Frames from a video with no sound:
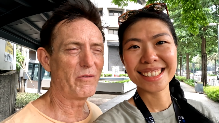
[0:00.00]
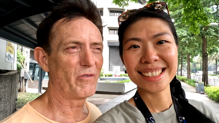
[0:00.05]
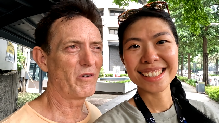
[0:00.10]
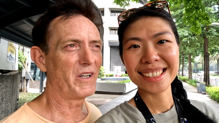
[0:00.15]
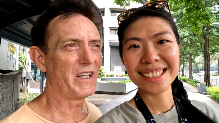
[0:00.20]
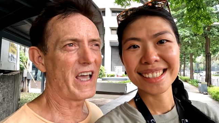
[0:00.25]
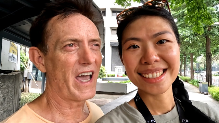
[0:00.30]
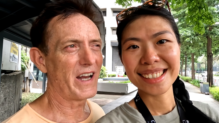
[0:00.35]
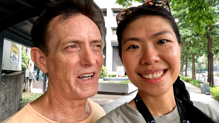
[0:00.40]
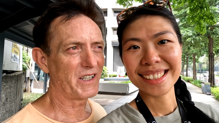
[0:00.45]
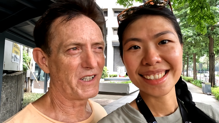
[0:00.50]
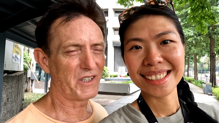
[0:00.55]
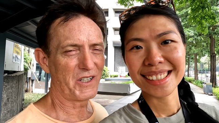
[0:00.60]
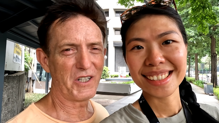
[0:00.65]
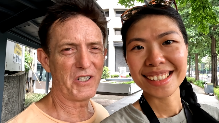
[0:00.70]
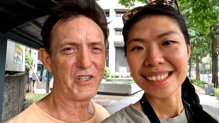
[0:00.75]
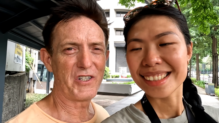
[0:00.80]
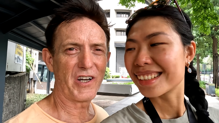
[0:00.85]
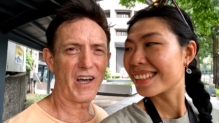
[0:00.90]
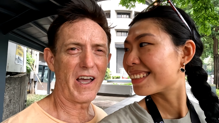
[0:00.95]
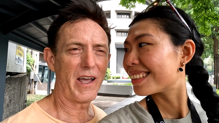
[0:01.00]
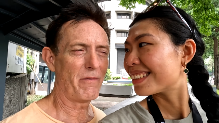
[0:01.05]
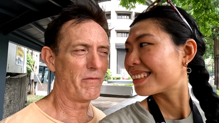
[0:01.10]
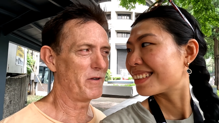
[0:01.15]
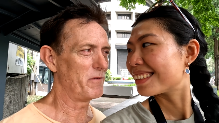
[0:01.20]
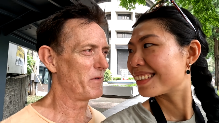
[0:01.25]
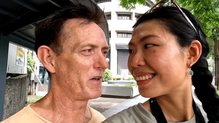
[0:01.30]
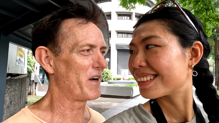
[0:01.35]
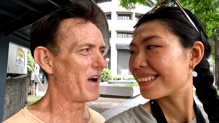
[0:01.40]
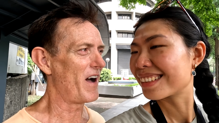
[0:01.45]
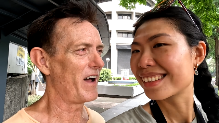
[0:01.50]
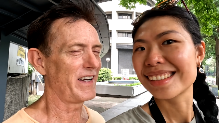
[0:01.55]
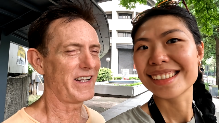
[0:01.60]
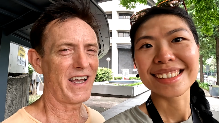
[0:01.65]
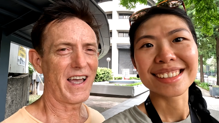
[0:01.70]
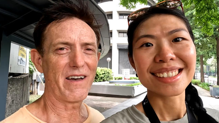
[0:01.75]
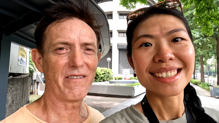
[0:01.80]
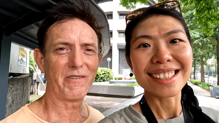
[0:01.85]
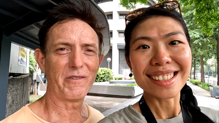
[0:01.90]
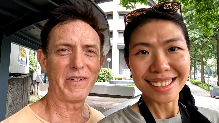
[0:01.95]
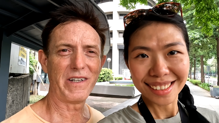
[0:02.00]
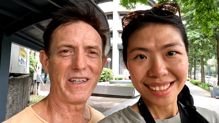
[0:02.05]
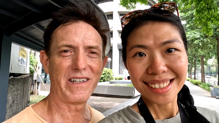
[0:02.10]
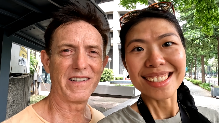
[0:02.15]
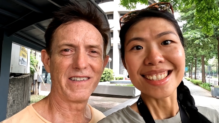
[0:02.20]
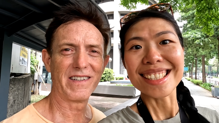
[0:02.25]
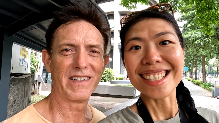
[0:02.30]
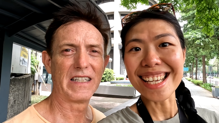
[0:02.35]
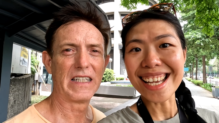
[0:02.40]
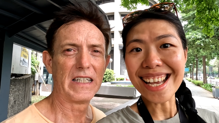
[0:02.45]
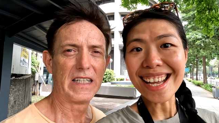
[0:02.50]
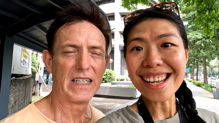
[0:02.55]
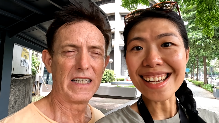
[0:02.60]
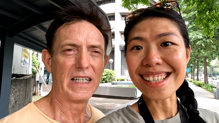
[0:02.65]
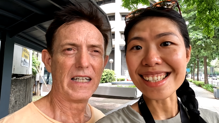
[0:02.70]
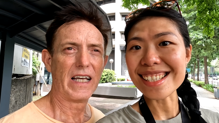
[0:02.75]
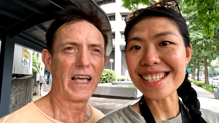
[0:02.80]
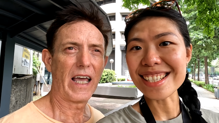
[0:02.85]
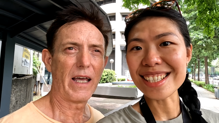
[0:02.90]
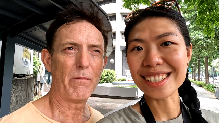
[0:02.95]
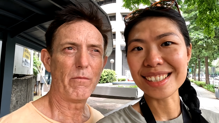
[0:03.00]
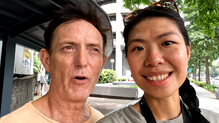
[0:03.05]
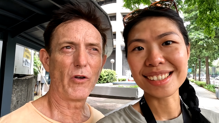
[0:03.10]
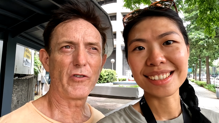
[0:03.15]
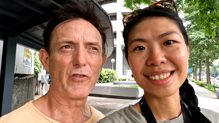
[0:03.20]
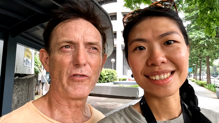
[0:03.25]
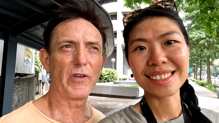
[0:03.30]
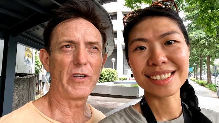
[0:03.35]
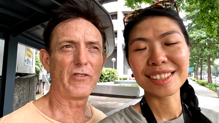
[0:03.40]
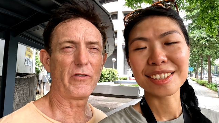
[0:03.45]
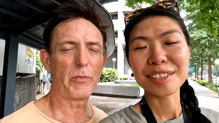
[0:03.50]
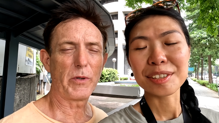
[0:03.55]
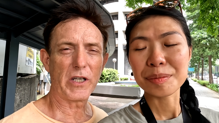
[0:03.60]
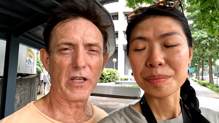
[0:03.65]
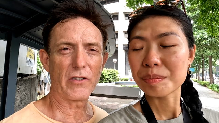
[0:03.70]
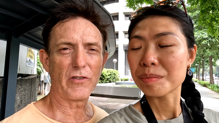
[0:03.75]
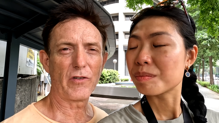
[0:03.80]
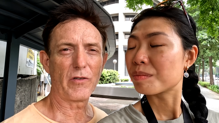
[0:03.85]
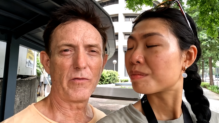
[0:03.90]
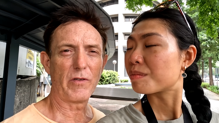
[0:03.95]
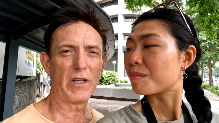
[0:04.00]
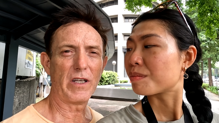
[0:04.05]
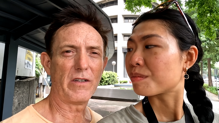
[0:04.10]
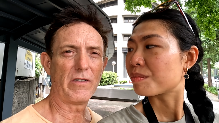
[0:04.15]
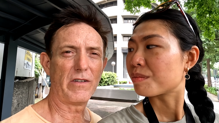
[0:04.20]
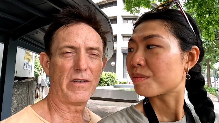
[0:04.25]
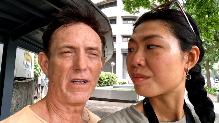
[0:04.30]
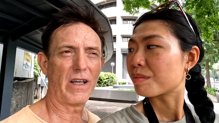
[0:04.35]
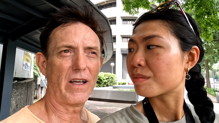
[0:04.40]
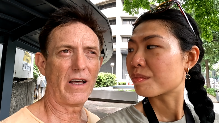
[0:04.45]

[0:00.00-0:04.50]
Speaker 1: we've really had a good time in Makati, haven't we?
Speaker 2: Yes.
Speaker 1: And most of it's because of the